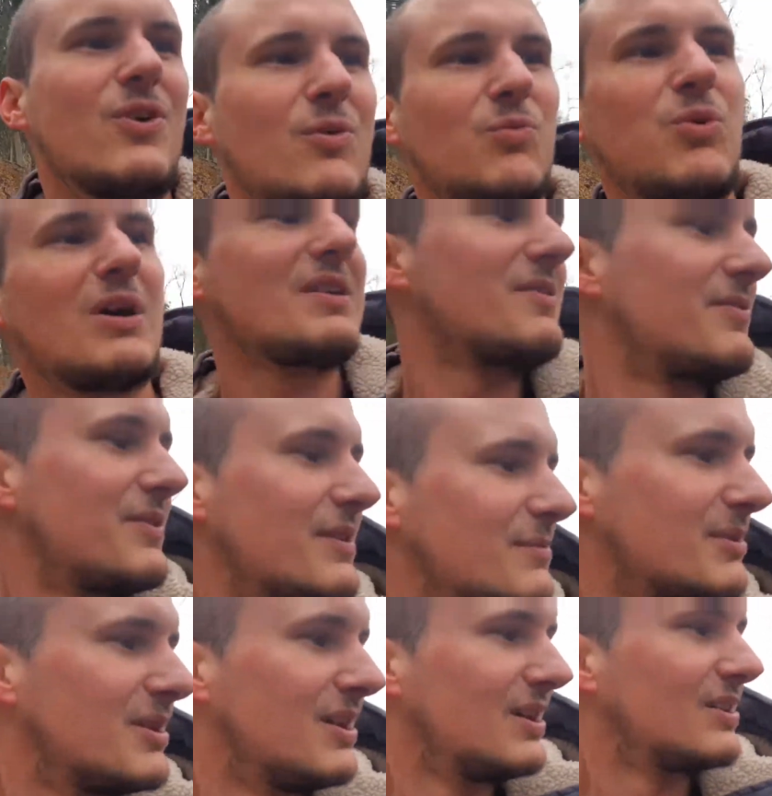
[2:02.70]
not one of
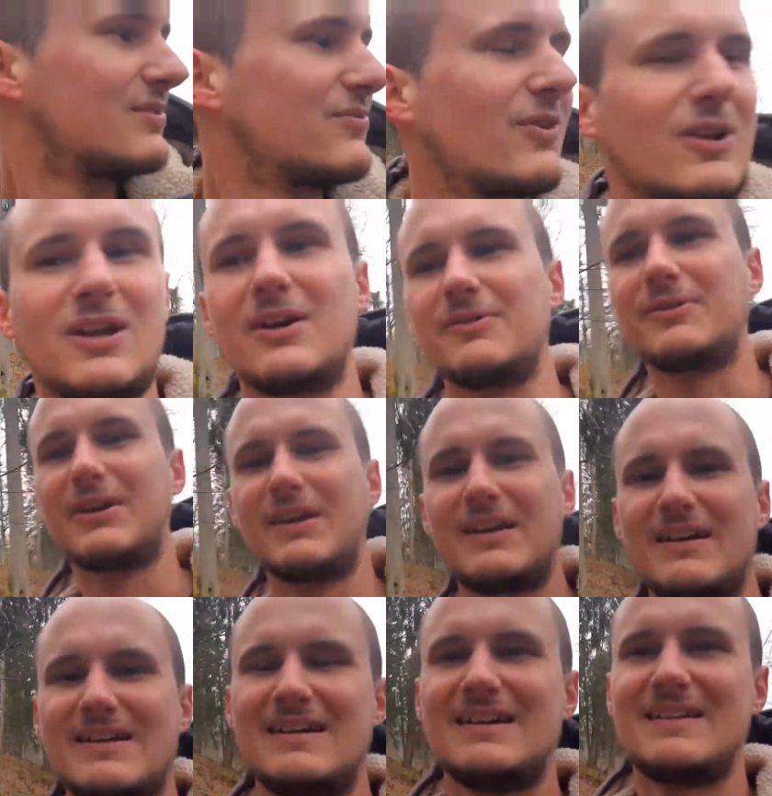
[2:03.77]
them has followed
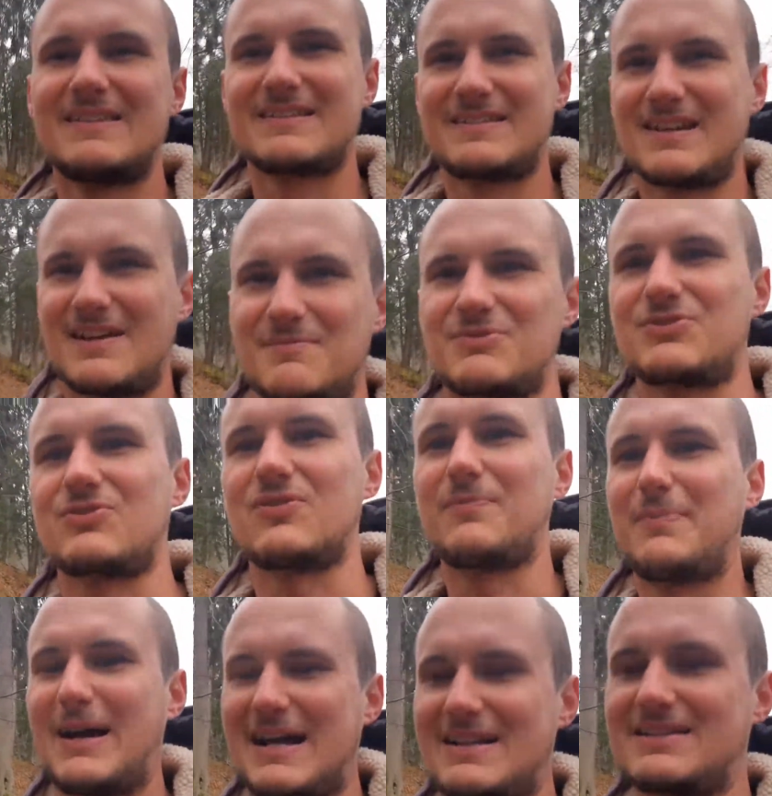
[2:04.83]
the same sort
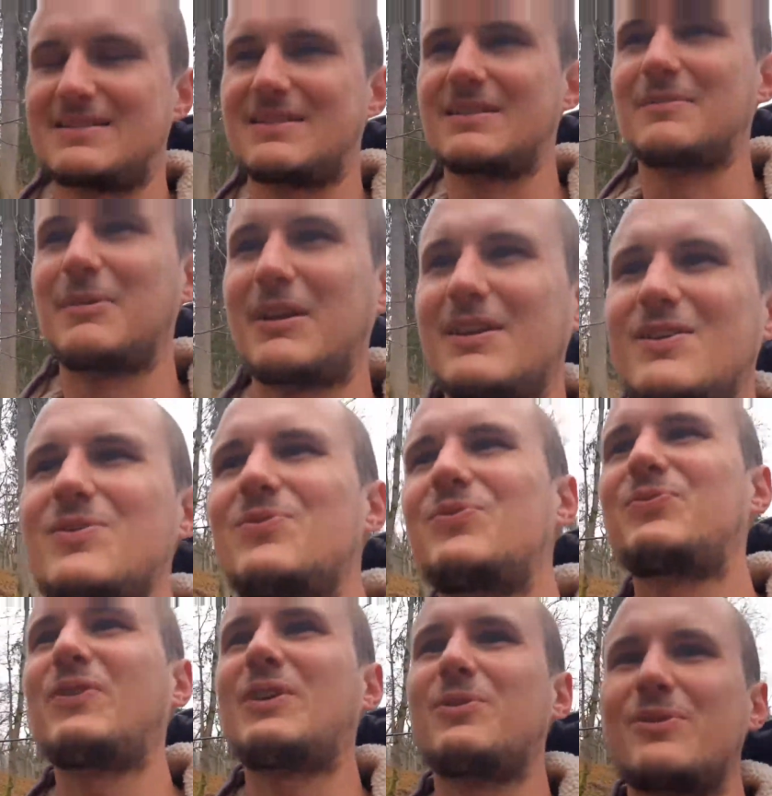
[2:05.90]
of pattern, but I do
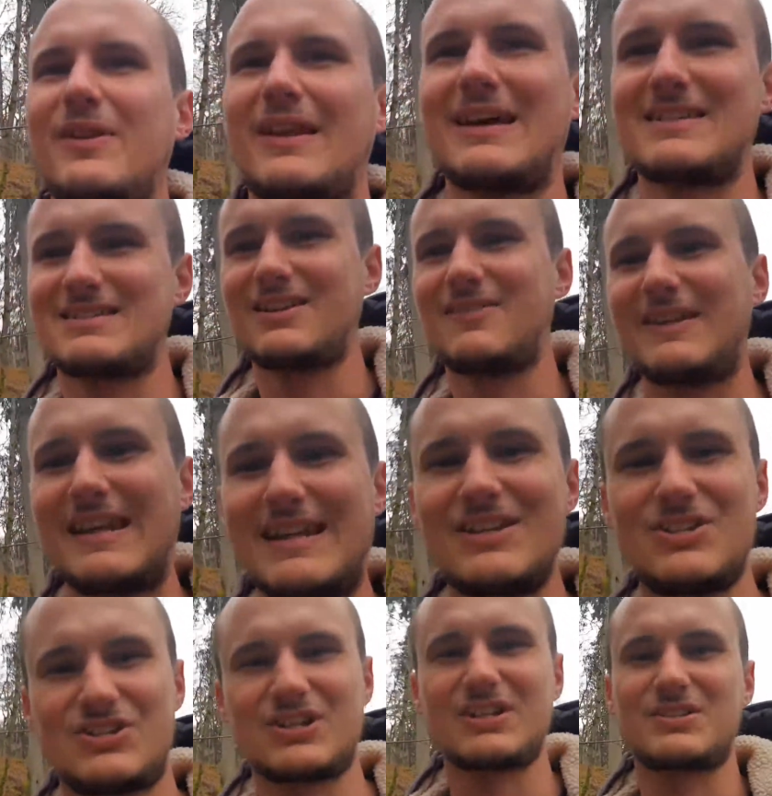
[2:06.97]
feel that they're slowly
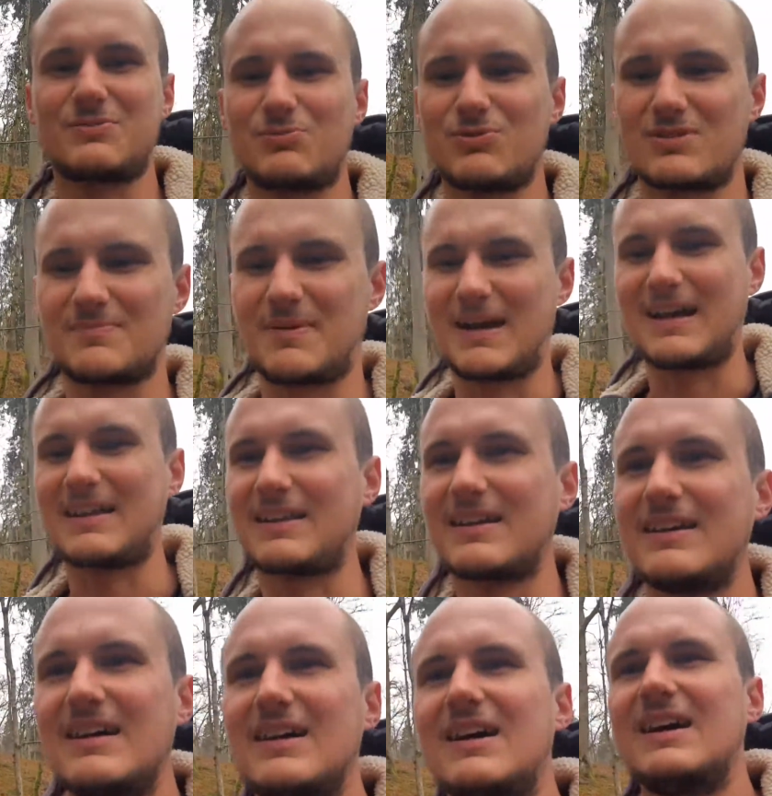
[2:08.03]
inching towards a pattern.
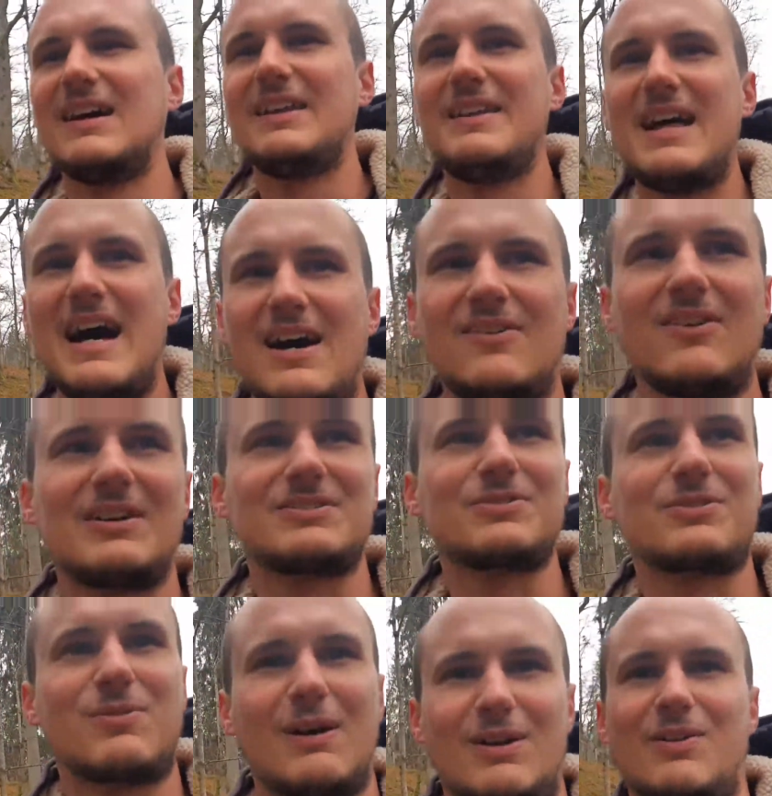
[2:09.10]
Now I
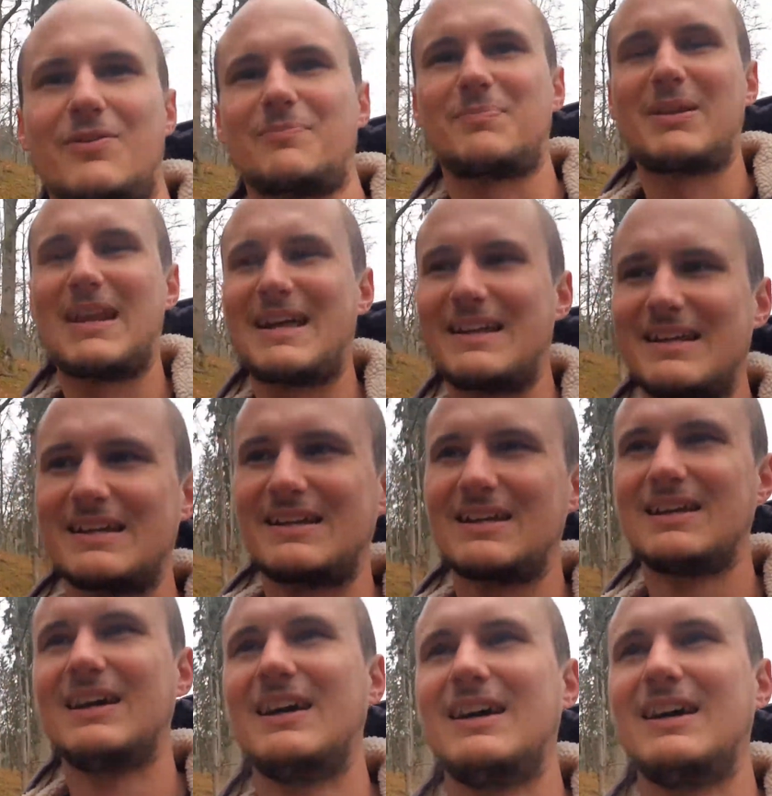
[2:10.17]
do quite a lot of planning.